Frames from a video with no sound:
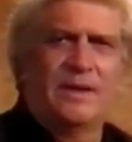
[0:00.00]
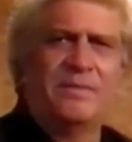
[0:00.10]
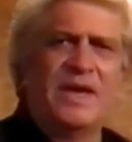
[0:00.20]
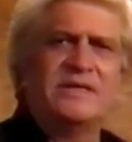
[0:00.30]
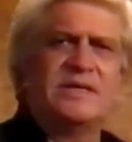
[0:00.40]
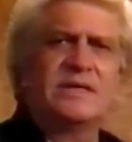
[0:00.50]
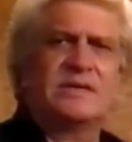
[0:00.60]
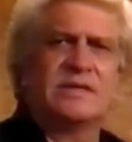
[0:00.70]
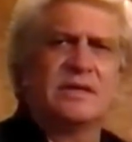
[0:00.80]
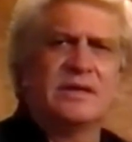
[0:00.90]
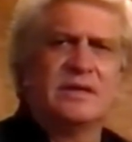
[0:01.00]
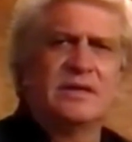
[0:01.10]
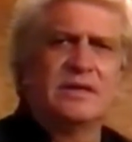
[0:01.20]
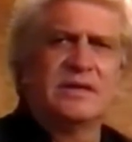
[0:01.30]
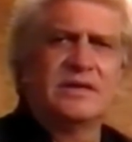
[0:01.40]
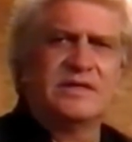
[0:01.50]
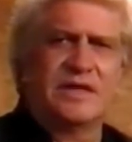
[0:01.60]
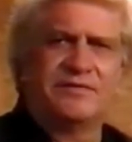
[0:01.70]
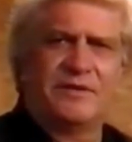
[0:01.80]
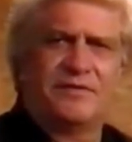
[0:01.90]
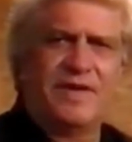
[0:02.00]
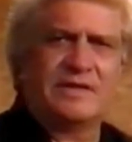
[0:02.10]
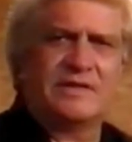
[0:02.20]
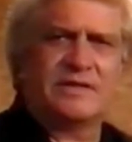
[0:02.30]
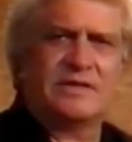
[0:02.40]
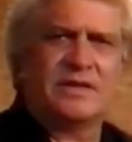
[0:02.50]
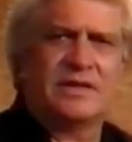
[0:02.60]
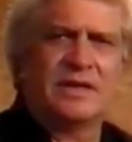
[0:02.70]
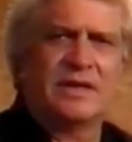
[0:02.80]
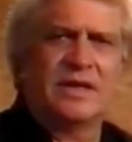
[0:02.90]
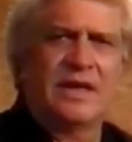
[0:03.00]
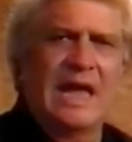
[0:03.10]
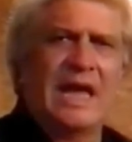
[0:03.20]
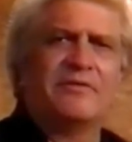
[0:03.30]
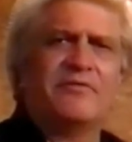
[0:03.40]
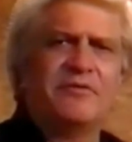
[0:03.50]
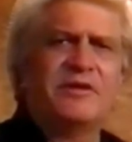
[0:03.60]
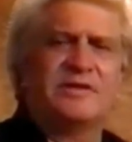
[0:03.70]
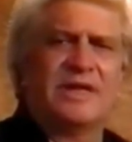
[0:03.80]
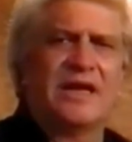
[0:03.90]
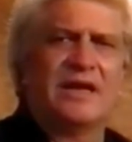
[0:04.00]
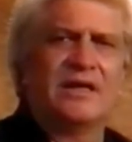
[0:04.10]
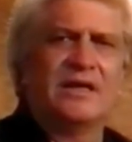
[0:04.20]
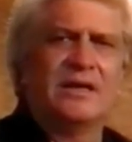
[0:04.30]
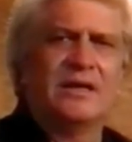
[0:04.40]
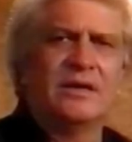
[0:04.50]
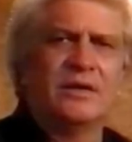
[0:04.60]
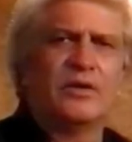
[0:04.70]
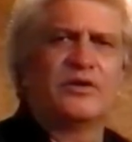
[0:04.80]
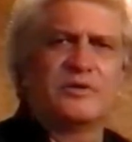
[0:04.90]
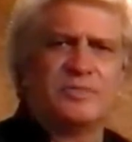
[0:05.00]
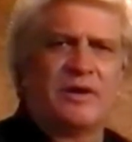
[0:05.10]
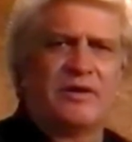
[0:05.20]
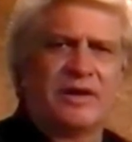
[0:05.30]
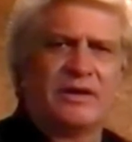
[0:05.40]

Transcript: basics, self-defense, and freestyle or sparring.